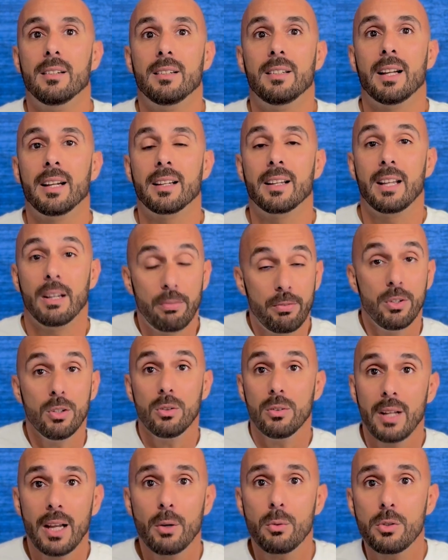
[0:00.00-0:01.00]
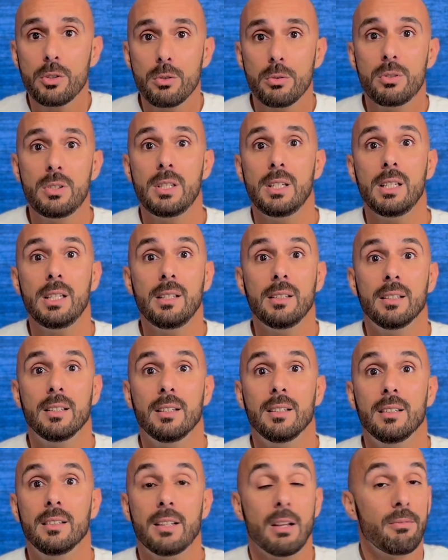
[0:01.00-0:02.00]
Like, if you don't like what you see,
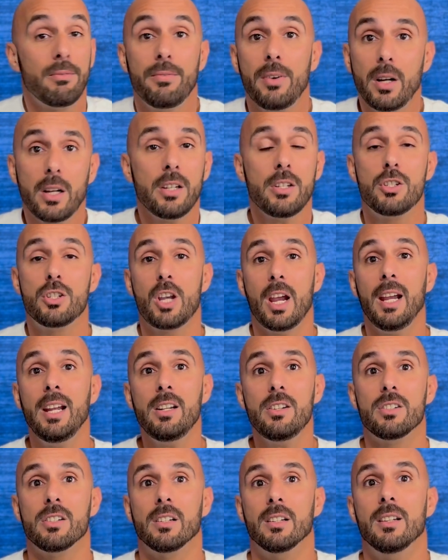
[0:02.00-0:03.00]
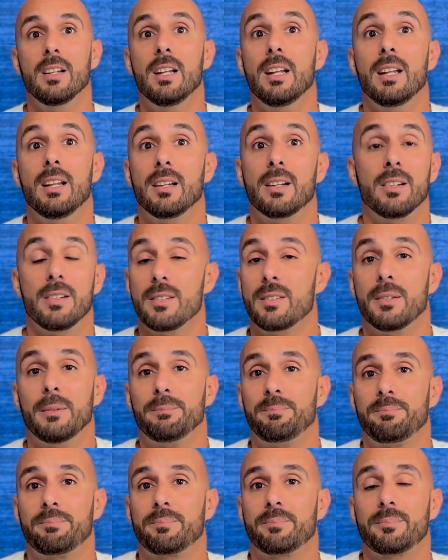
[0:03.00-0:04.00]
then fucking change it. Because
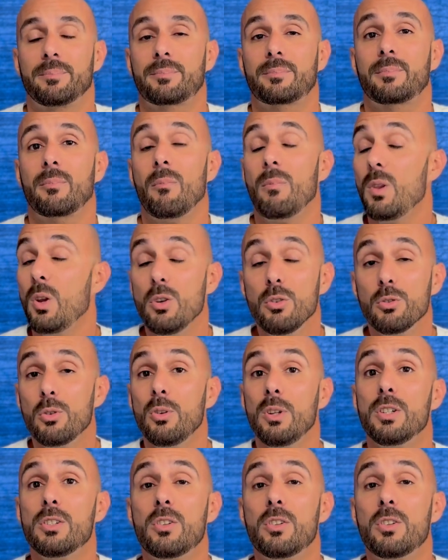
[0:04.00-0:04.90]
there's only